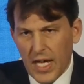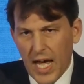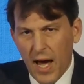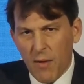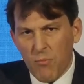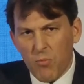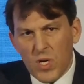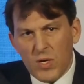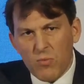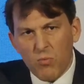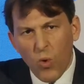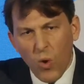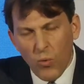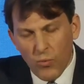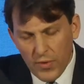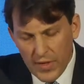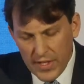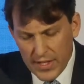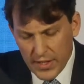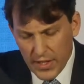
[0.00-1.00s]
And we
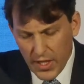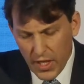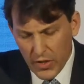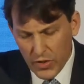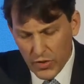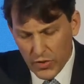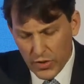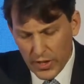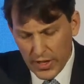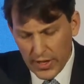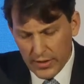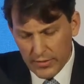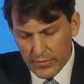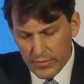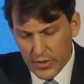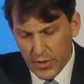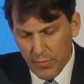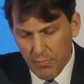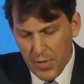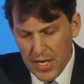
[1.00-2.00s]
want this country
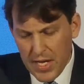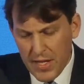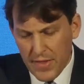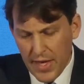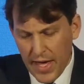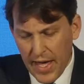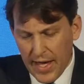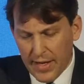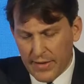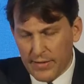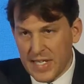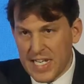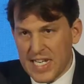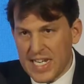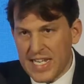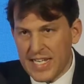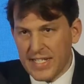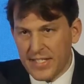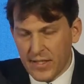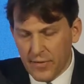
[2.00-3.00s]
to be there,
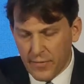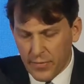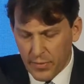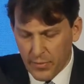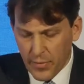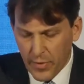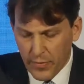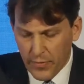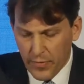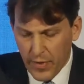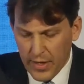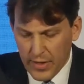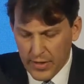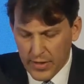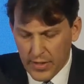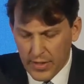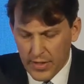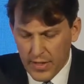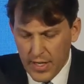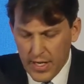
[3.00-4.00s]
leading from the
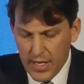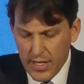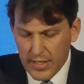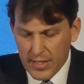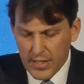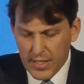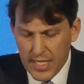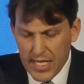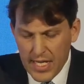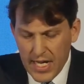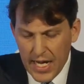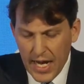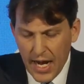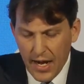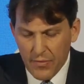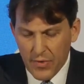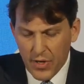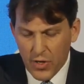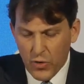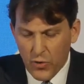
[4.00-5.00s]
front, seeking
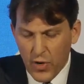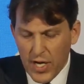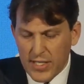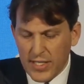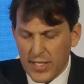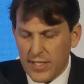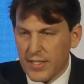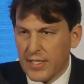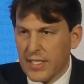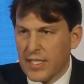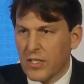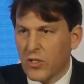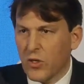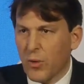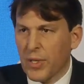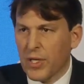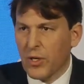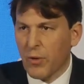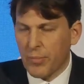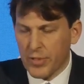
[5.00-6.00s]
out the greatest
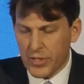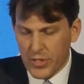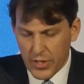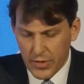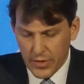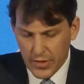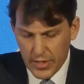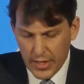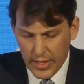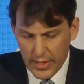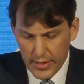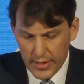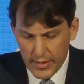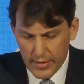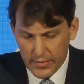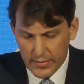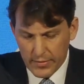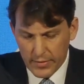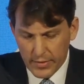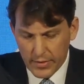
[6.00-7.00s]
economic opportunities.